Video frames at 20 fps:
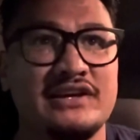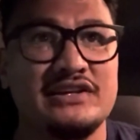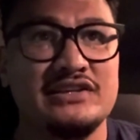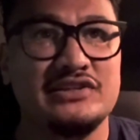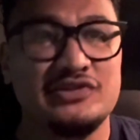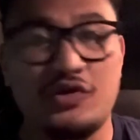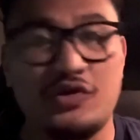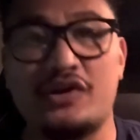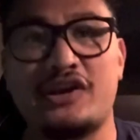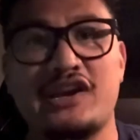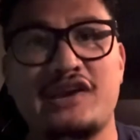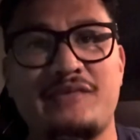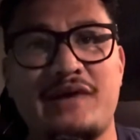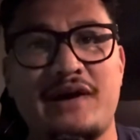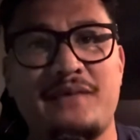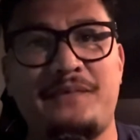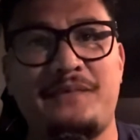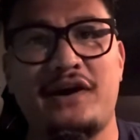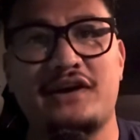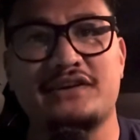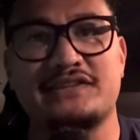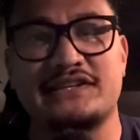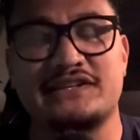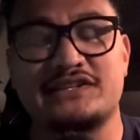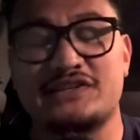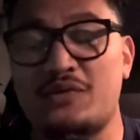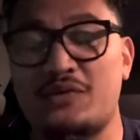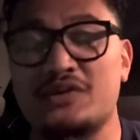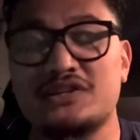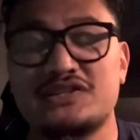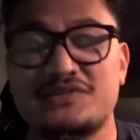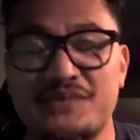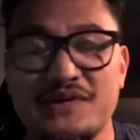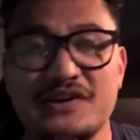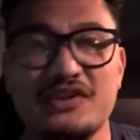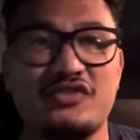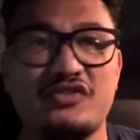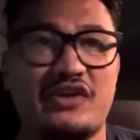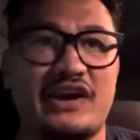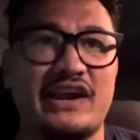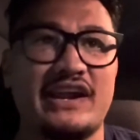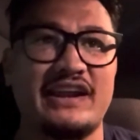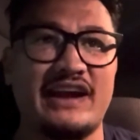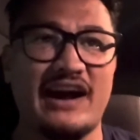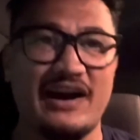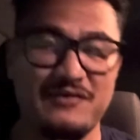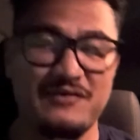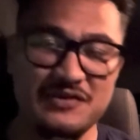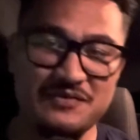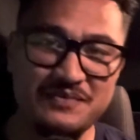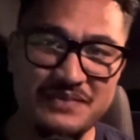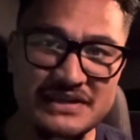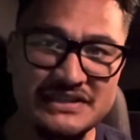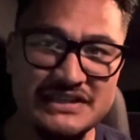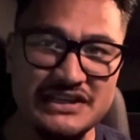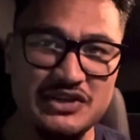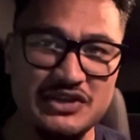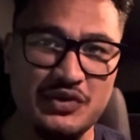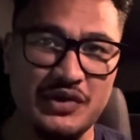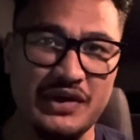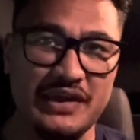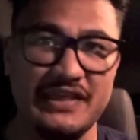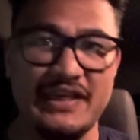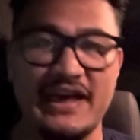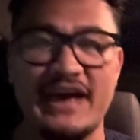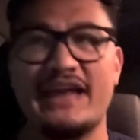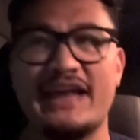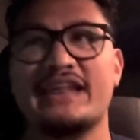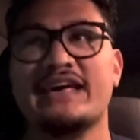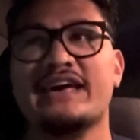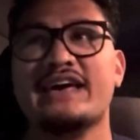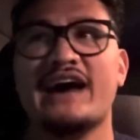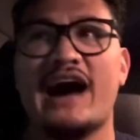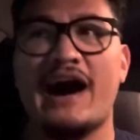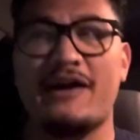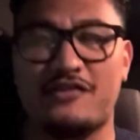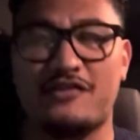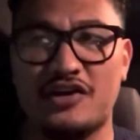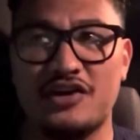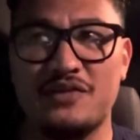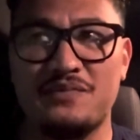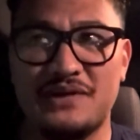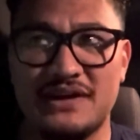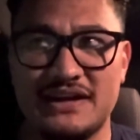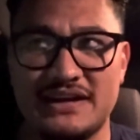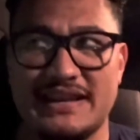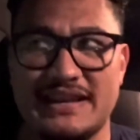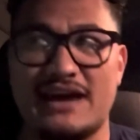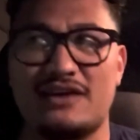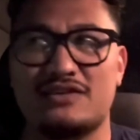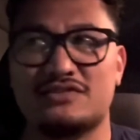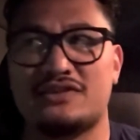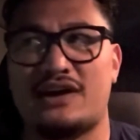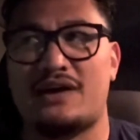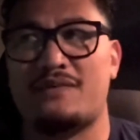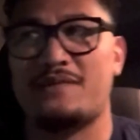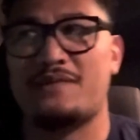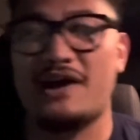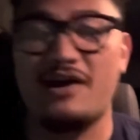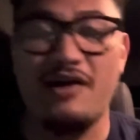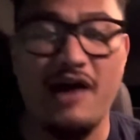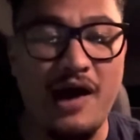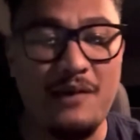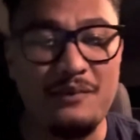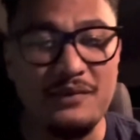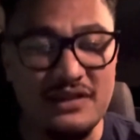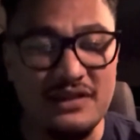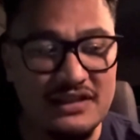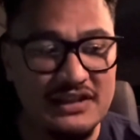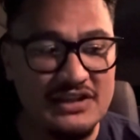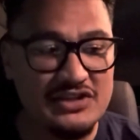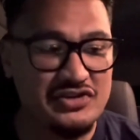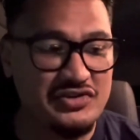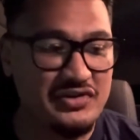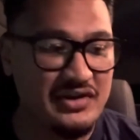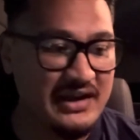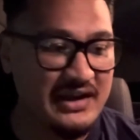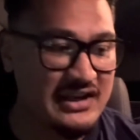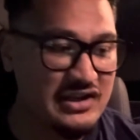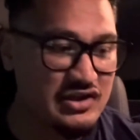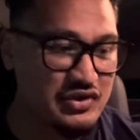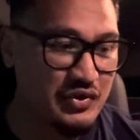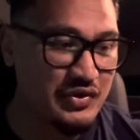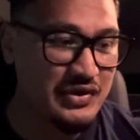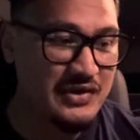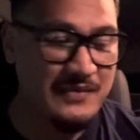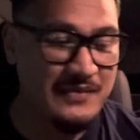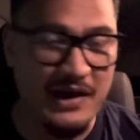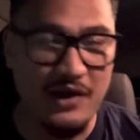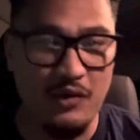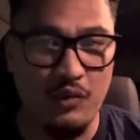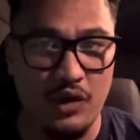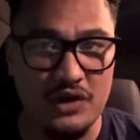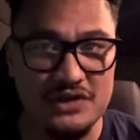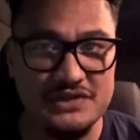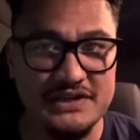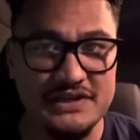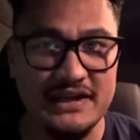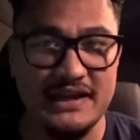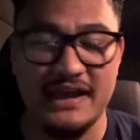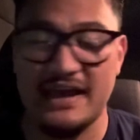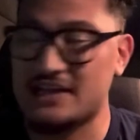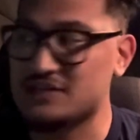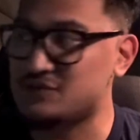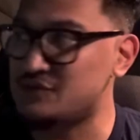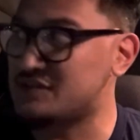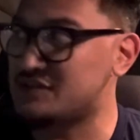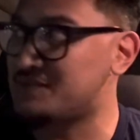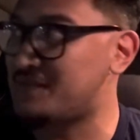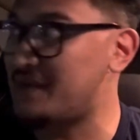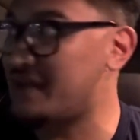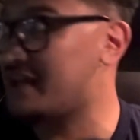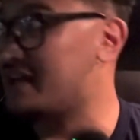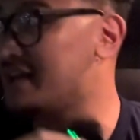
talking about boxing, so it's been great. I've been busy doing that. I've got a bit of downtime now. I'm literally doing my washing as we speak.